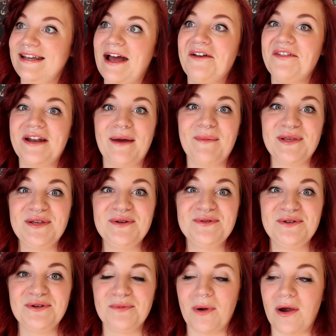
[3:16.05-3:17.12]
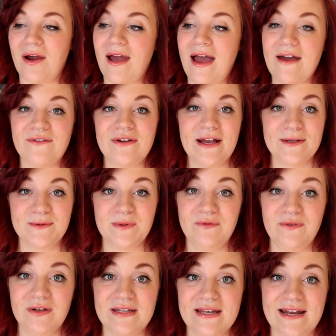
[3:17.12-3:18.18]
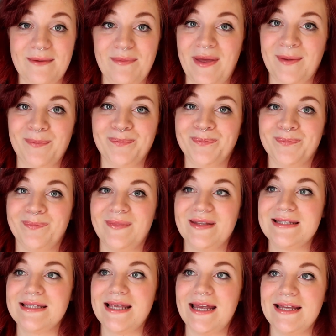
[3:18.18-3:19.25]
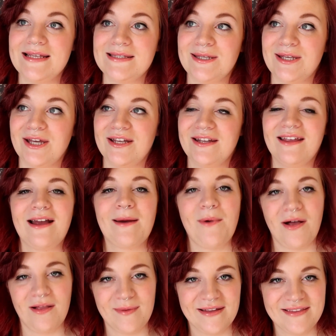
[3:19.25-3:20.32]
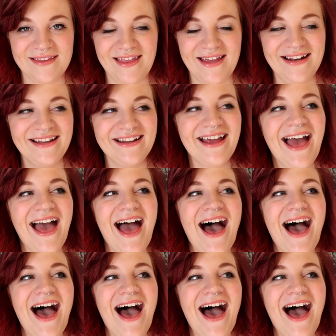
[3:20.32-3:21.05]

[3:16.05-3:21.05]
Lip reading: Now that I'm a YouTuber, every house we've looked at, I'm like, this light isn't good. Like, I'm all about the lighting.